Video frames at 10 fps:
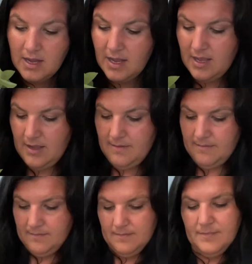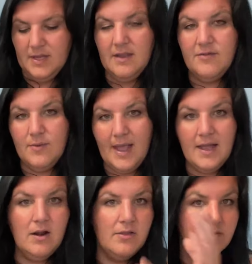But if you
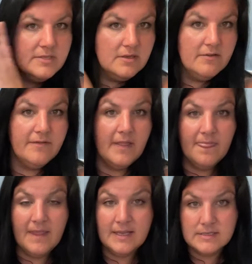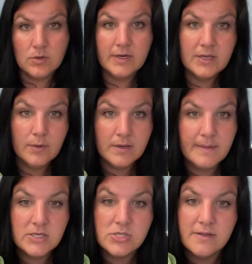add all those little fun things on it, you want to
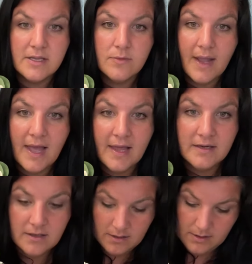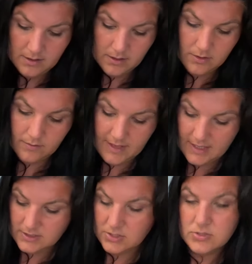make sure that you add, you know,
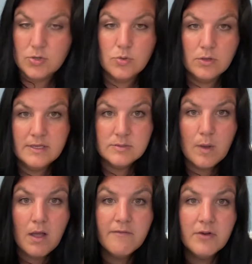that into your total as well.